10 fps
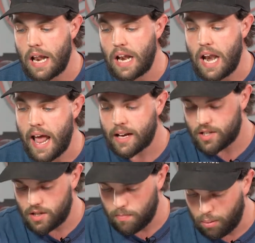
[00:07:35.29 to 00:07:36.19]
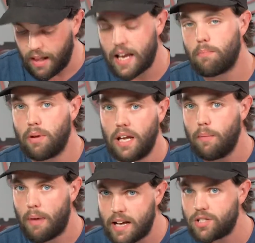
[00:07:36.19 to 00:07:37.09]
Next, plan B,
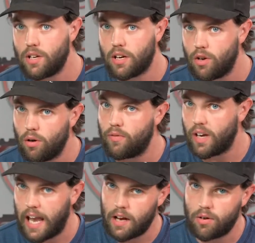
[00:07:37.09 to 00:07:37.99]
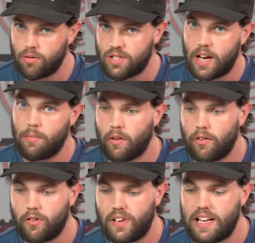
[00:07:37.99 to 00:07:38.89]
best you can do if you can't do the same
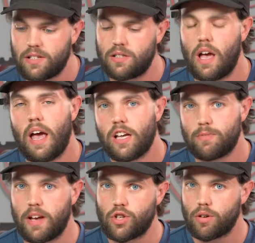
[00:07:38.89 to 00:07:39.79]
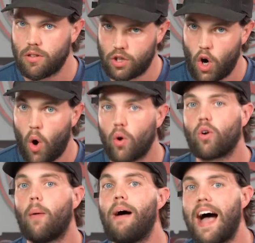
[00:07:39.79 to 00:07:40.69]
number of disks, is make sure the total
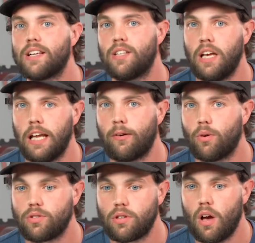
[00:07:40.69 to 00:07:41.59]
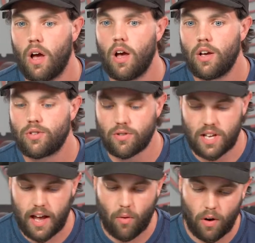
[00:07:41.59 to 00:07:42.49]
capacity equals. So
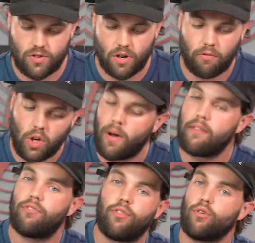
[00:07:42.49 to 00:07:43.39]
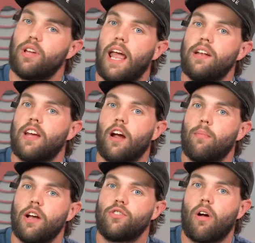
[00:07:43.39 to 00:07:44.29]
say in one server you have 38
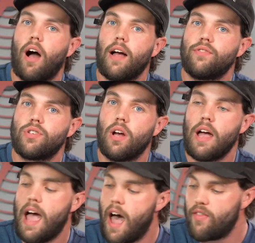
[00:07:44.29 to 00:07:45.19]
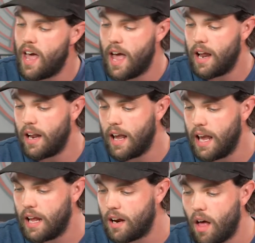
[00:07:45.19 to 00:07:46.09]
terabyte drives, and then
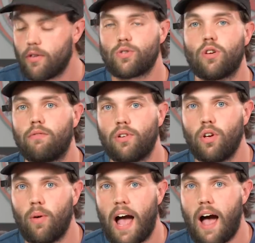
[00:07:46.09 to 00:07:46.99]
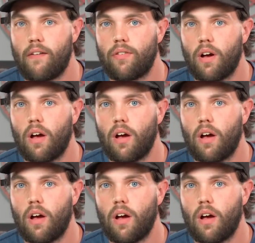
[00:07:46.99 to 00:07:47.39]
in another server you have,